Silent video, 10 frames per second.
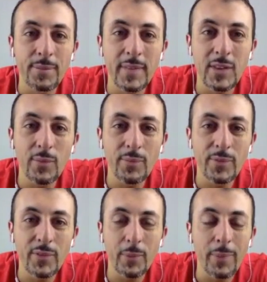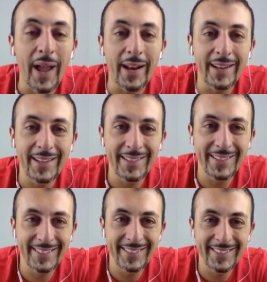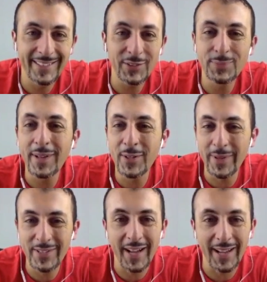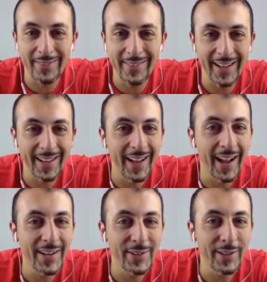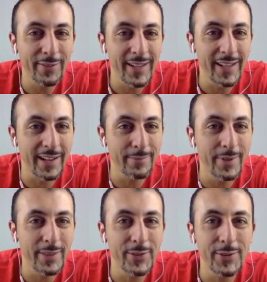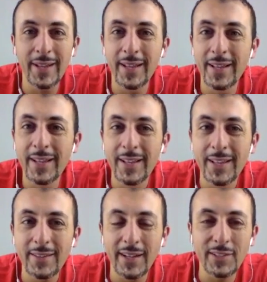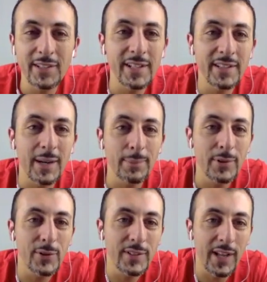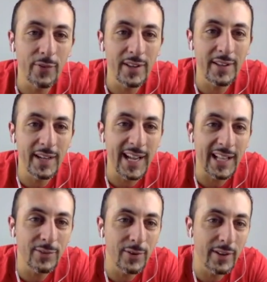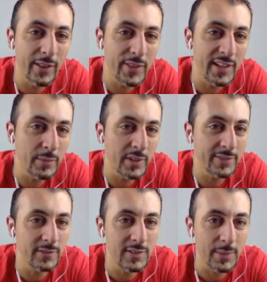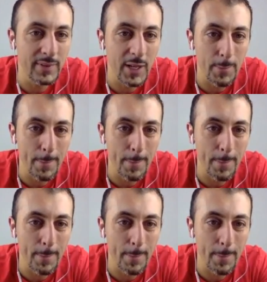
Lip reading: Don't panic. Don't spend too much time. I know that feeling. I've been through it. So I just clicked upload. I downloaded the theme from a different website.